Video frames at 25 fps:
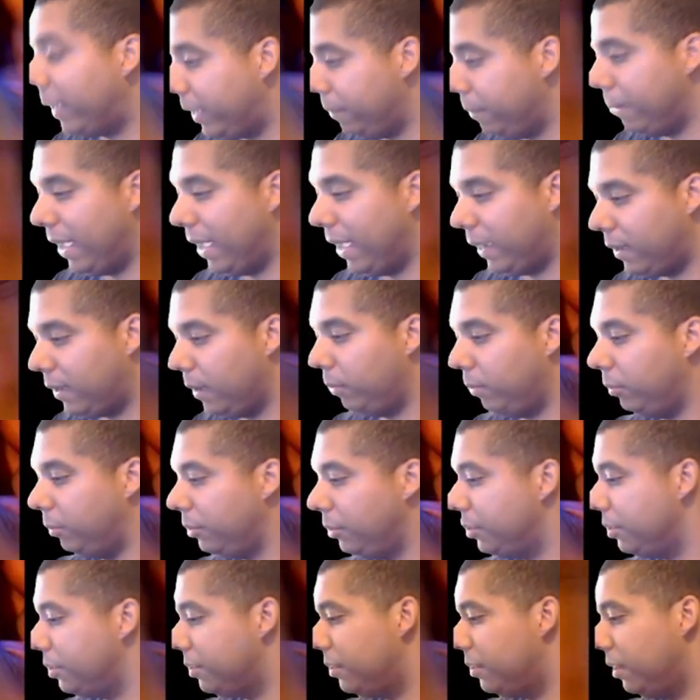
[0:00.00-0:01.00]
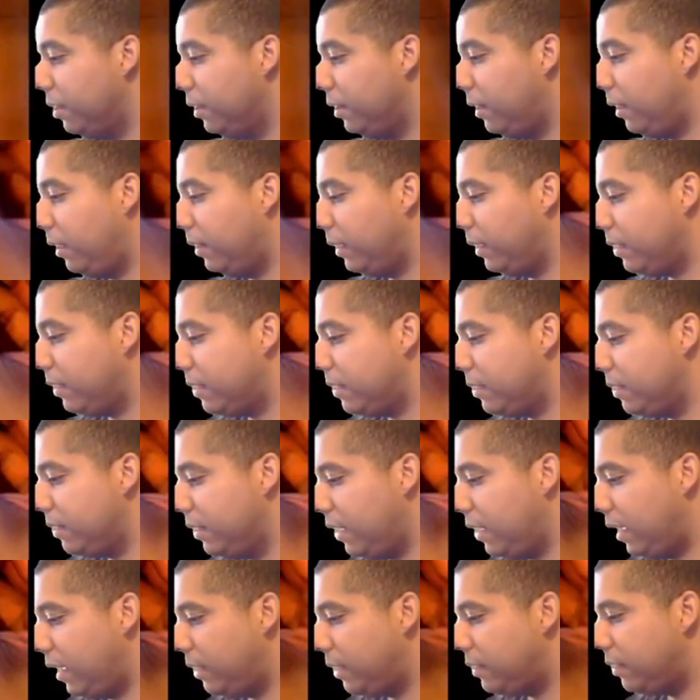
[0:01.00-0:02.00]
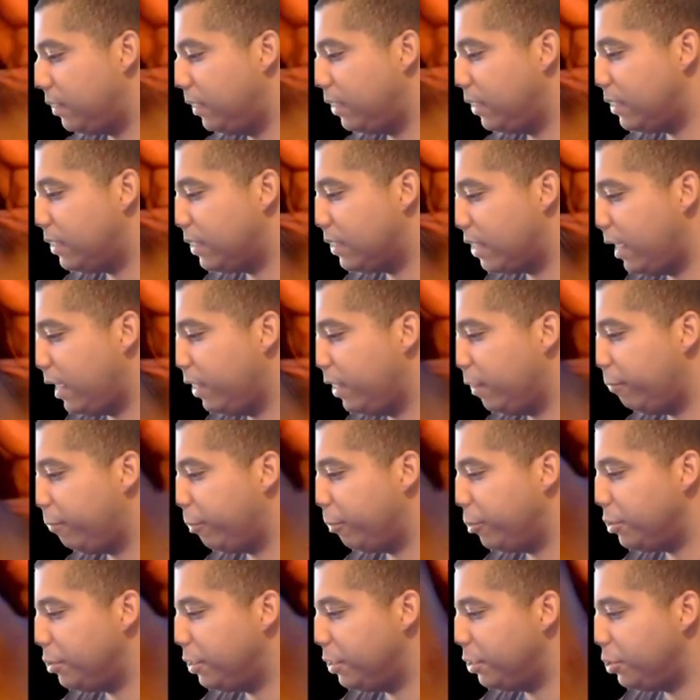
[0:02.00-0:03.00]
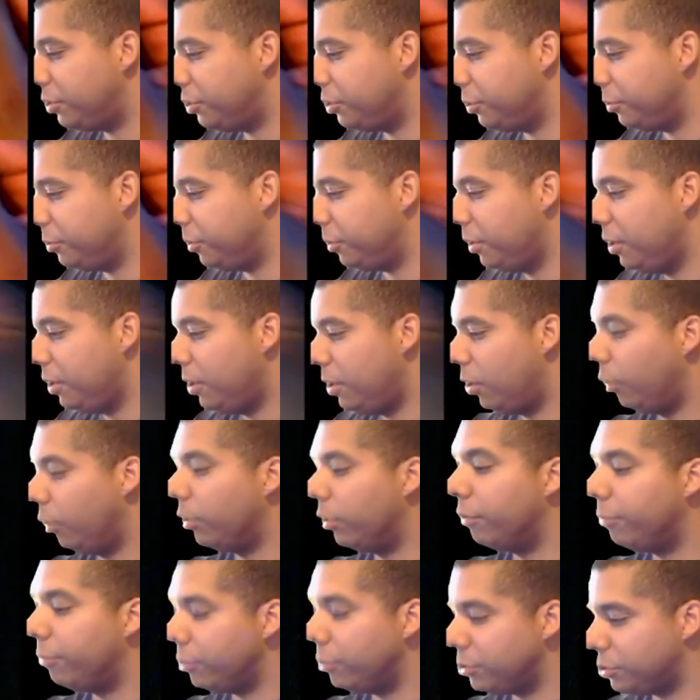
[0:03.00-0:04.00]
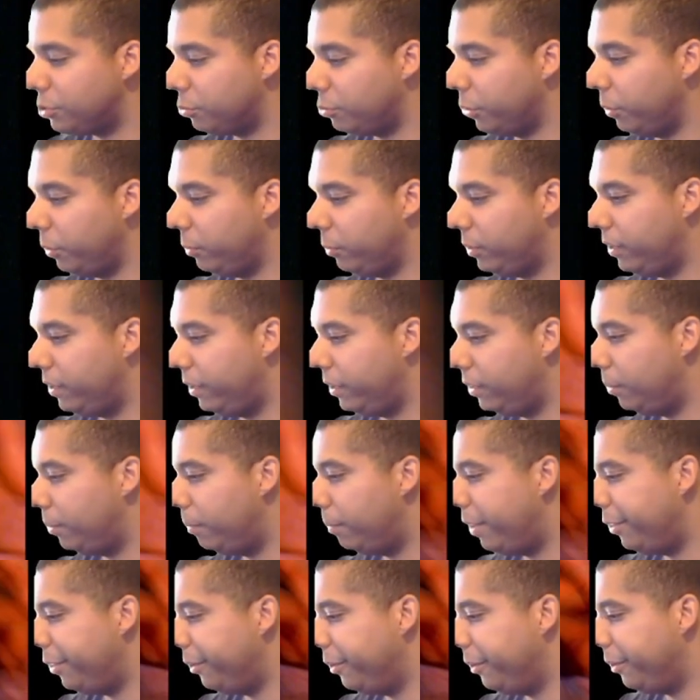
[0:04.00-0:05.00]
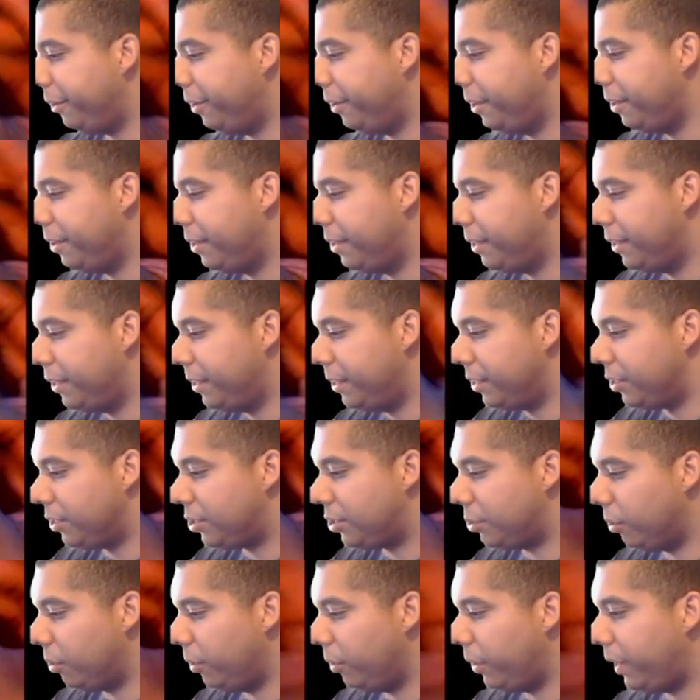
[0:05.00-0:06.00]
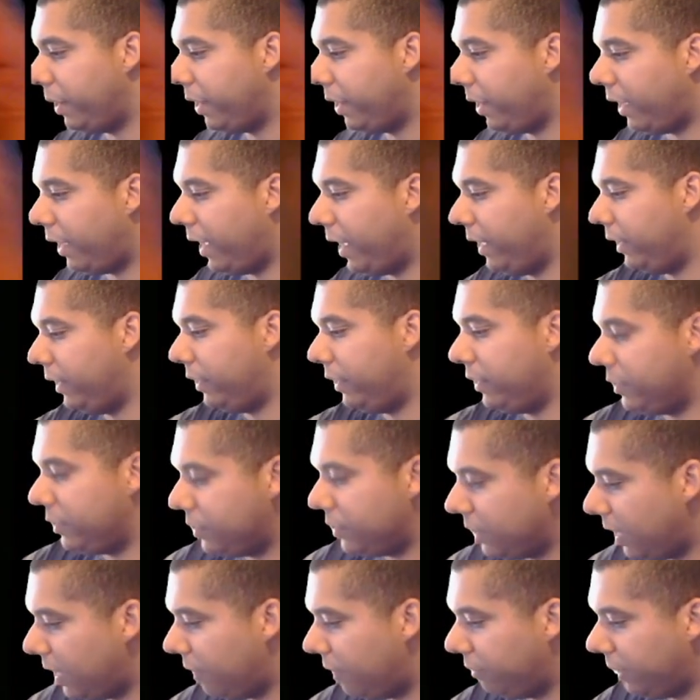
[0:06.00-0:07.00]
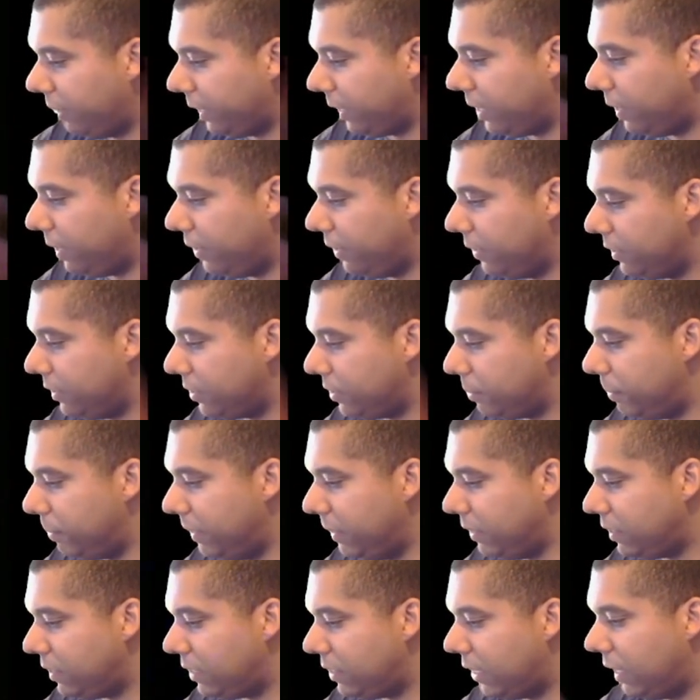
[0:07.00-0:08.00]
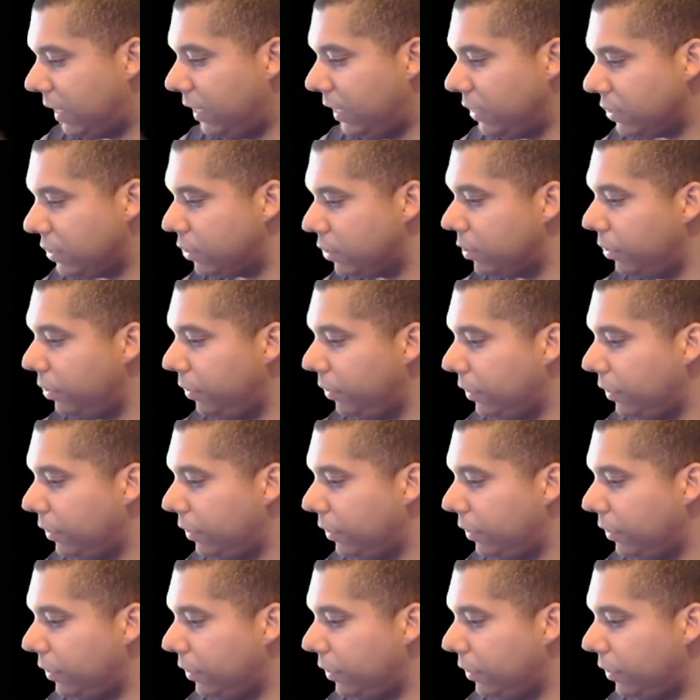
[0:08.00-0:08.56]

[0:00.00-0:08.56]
back up, which is good. I like to see that. So this is kind of the first issue, or the first story within the Mother story, and you have like kind of this beast that has turned